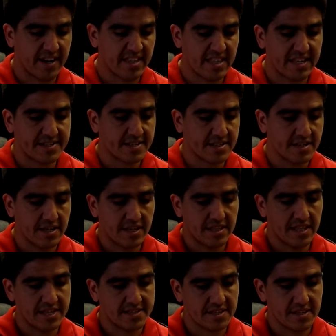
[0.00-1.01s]
I
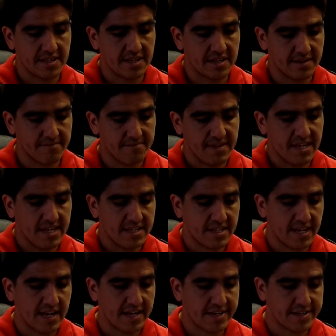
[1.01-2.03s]
lessened the
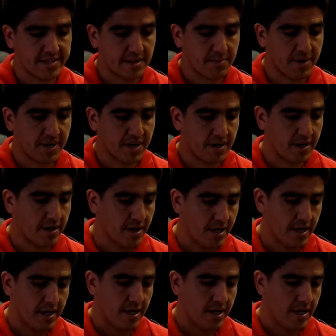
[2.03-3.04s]
tightness up here,
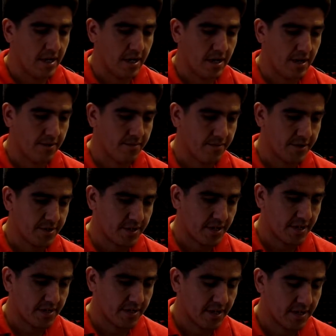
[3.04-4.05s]
which
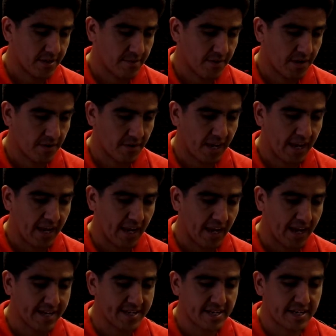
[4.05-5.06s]
tends to be okay.
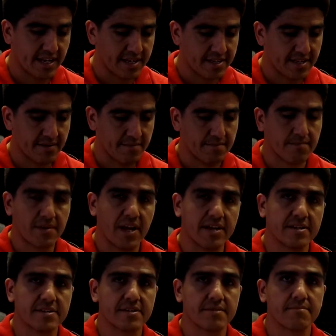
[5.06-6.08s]
I did get some
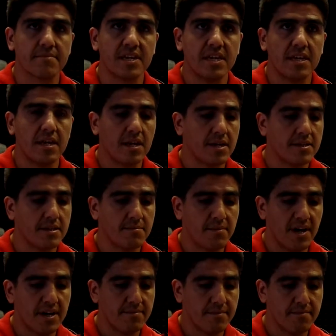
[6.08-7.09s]
heat on the
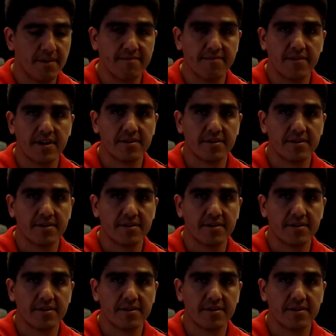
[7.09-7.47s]
bottom of my foot.